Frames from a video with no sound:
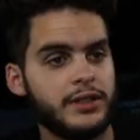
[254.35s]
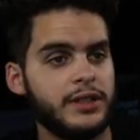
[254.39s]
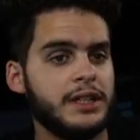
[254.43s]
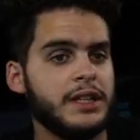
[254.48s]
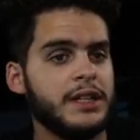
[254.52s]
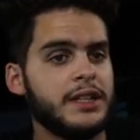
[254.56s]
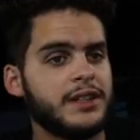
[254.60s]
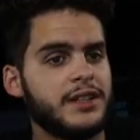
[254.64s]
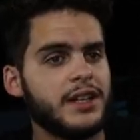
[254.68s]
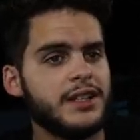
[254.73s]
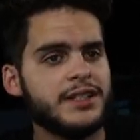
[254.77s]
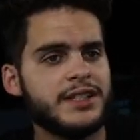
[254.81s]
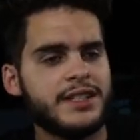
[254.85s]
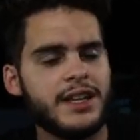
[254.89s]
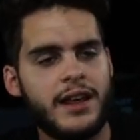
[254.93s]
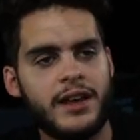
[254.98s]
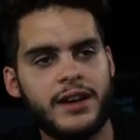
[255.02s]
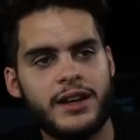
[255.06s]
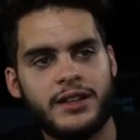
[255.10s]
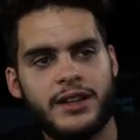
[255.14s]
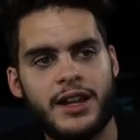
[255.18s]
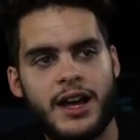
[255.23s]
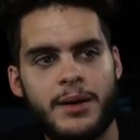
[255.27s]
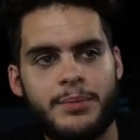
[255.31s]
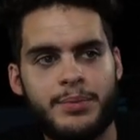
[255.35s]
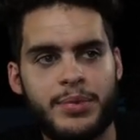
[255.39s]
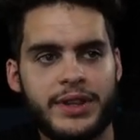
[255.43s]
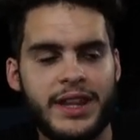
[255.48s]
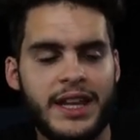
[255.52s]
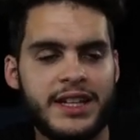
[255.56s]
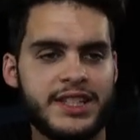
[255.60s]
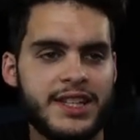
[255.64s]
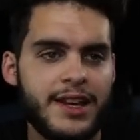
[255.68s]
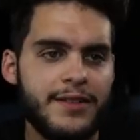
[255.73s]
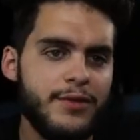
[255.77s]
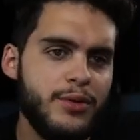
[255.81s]
Doesn't sound like a lot, but that
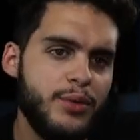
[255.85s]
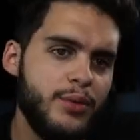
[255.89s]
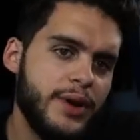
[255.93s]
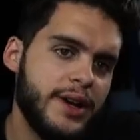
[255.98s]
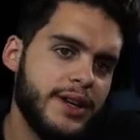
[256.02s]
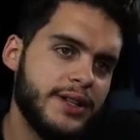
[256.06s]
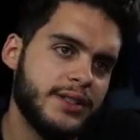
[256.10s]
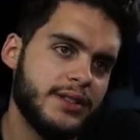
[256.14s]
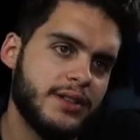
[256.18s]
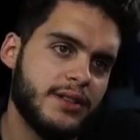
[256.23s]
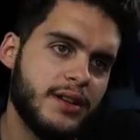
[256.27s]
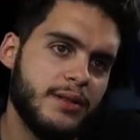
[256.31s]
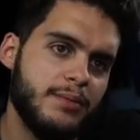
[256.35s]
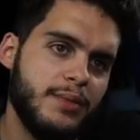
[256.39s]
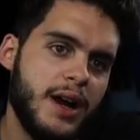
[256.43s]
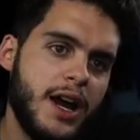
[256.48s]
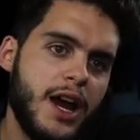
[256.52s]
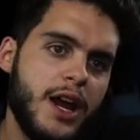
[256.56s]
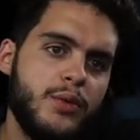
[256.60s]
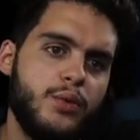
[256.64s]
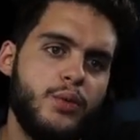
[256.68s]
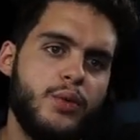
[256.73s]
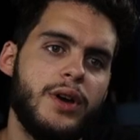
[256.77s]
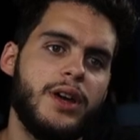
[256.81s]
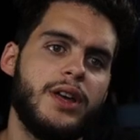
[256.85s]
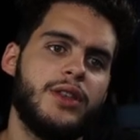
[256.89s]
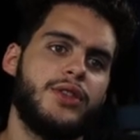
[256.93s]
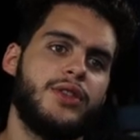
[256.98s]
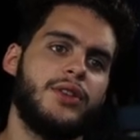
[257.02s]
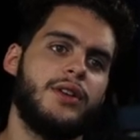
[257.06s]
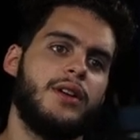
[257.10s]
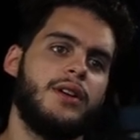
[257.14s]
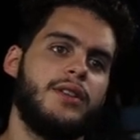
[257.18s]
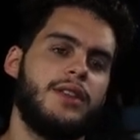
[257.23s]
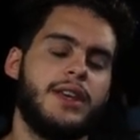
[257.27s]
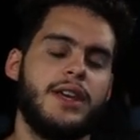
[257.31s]
seven wins combined with
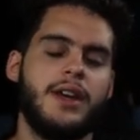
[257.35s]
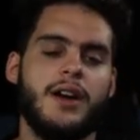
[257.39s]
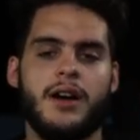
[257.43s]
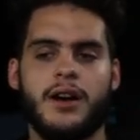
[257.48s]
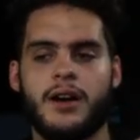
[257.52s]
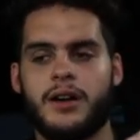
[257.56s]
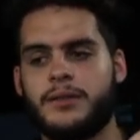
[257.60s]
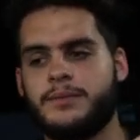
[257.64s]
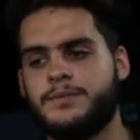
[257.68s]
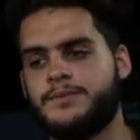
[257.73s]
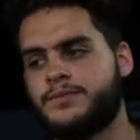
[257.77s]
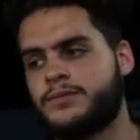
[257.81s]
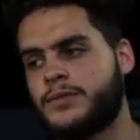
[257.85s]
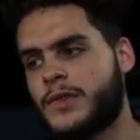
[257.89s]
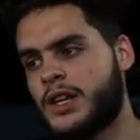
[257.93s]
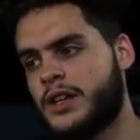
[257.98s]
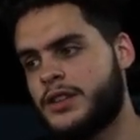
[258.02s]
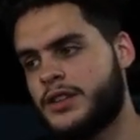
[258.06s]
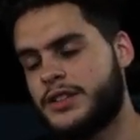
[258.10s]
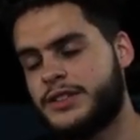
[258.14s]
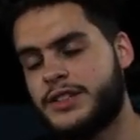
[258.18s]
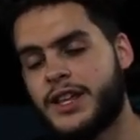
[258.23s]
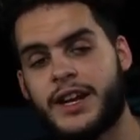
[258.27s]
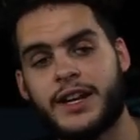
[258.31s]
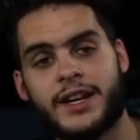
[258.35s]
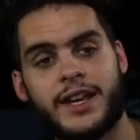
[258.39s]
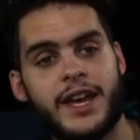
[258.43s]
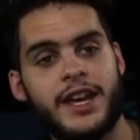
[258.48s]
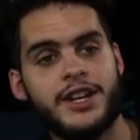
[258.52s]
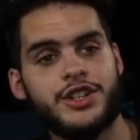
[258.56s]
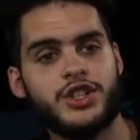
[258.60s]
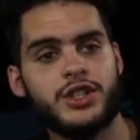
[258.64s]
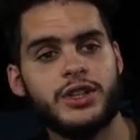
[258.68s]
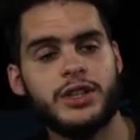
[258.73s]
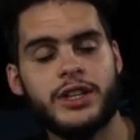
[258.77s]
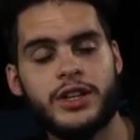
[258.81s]
the, uh, the
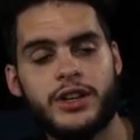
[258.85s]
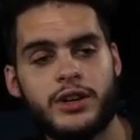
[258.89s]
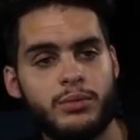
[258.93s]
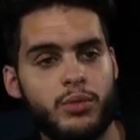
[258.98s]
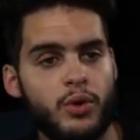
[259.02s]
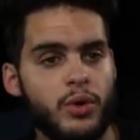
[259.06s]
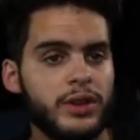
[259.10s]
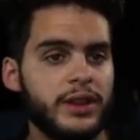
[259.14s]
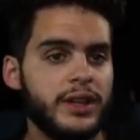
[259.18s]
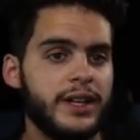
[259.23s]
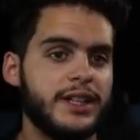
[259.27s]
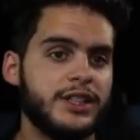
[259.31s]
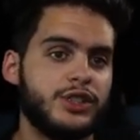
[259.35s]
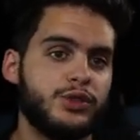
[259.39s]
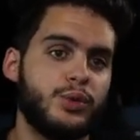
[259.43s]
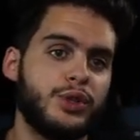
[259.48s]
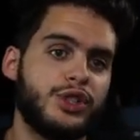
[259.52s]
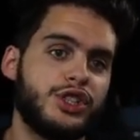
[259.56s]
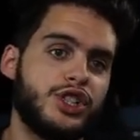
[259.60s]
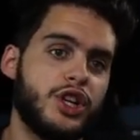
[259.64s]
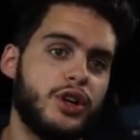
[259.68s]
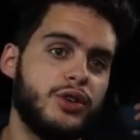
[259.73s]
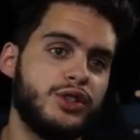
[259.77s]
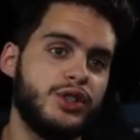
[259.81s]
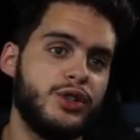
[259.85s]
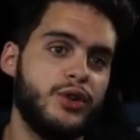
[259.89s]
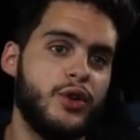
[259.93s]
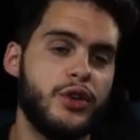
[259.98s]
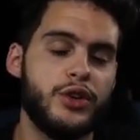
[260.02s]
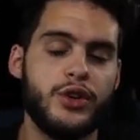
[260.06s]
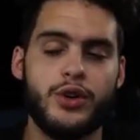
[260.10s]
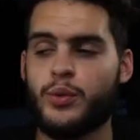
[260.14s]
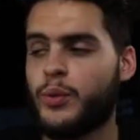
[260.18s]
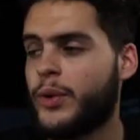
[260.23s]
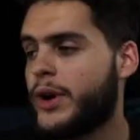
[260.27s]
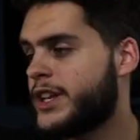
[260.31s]
dedication leaderboard list, which shows you all
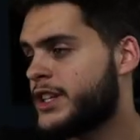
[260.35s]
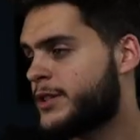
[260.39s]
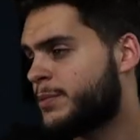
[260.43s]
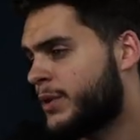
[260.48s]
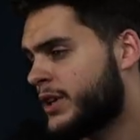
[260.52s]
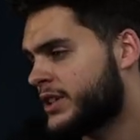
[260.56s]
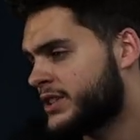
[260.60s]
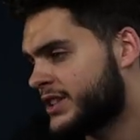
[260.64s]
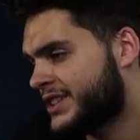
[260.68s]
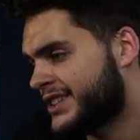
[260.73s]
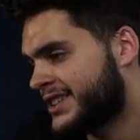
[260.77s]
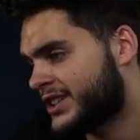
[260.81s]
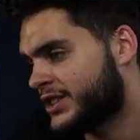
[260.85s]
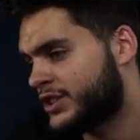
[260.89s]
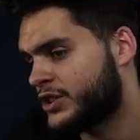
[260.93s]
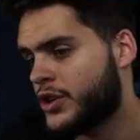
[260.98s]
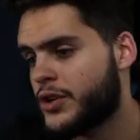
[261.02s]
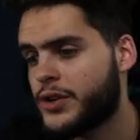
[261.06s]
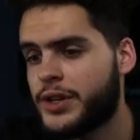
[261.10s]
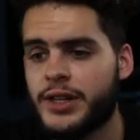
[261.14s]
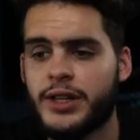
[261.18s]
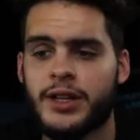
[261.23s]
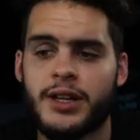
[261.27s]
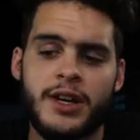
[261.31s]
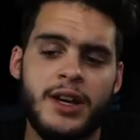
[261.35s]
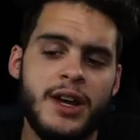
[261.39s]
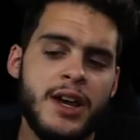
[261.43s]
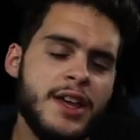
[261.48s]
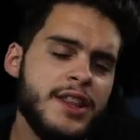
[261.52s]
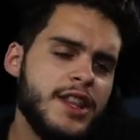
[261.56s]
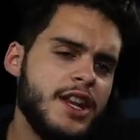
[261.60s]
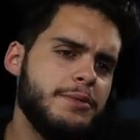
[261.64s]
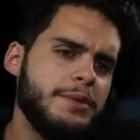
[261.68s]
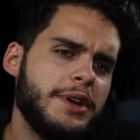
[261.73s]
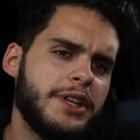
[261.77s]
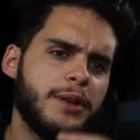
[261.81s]
your wins, plus this is thirty.
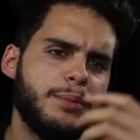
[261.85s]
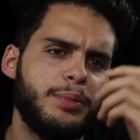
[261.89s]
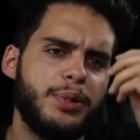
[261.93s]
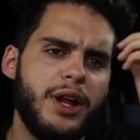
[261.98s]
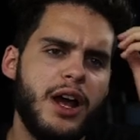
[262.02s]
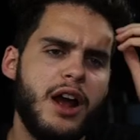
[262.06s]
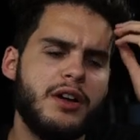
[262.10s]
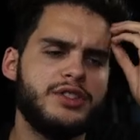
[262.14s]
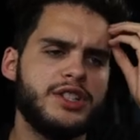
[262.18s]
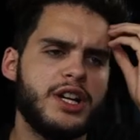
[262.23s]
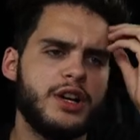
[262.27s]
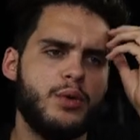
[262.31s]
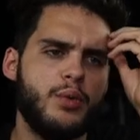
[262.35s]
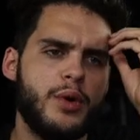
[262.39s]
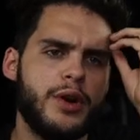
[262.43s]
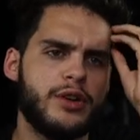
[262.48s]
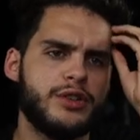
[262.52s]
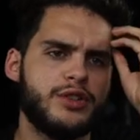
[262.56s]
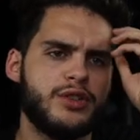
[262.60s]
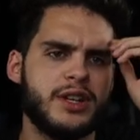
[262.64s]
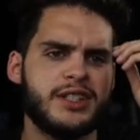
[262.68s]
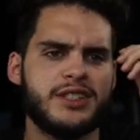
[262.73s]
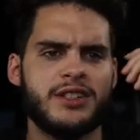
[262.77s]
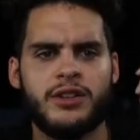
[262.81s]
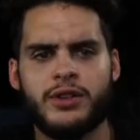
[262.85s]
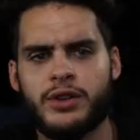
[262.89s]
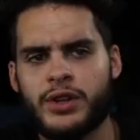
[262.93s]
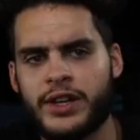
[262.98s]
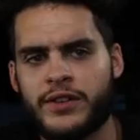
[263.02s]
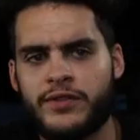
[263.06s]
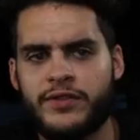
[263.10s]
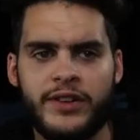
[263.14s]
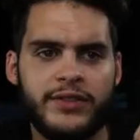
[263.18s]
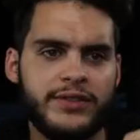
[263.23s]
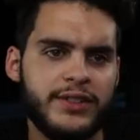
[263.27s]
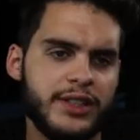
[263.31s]
Then you make the playoffs, you get a win or two, that's another like
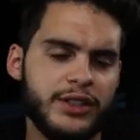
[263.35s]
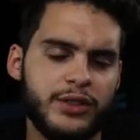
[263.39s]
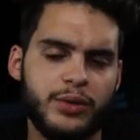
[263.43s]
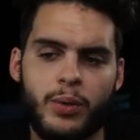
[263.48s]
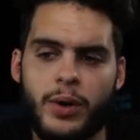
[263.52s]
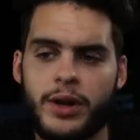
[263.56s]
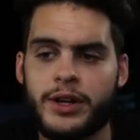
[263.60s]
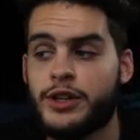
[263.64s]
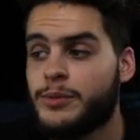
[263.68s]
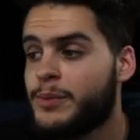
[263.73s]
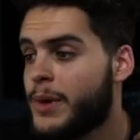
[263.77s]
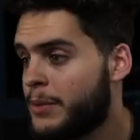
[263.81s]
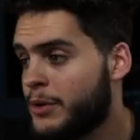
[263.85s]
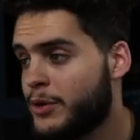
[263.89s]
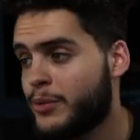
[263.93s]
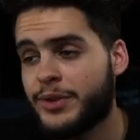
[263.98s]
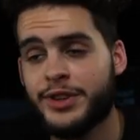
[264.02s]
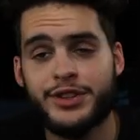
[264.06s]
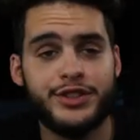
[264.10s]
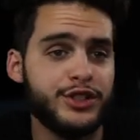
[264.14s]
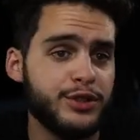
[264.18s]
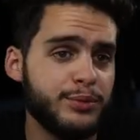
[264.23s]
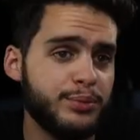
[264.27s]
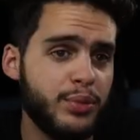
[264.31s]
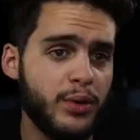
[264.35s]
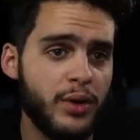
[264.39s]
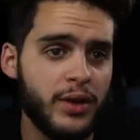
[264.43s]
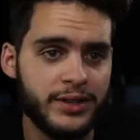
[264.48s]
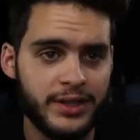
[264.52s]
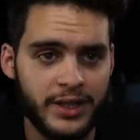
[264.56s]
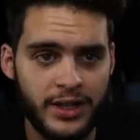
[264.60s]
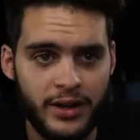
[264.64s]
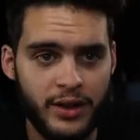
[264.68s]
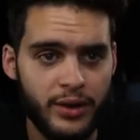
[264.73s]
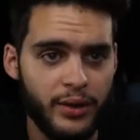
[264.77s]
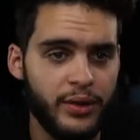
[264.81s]
fifteen, twenty. You maybe win the Super Bowl, that's
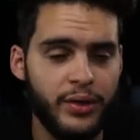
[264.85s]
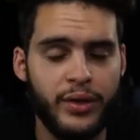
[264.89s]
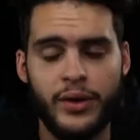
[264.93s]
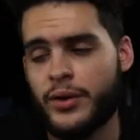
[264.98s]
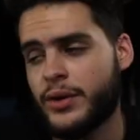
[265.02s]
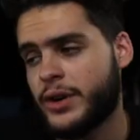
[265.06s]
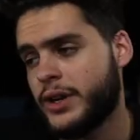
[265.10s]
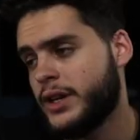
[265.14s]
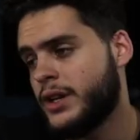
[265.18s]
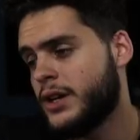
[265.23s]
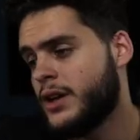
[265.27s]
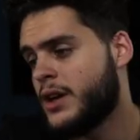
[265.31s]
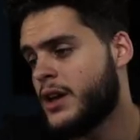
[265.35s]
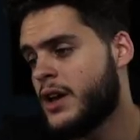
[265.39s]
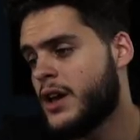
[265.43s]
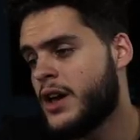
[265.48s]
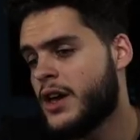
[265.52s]
like another thirty.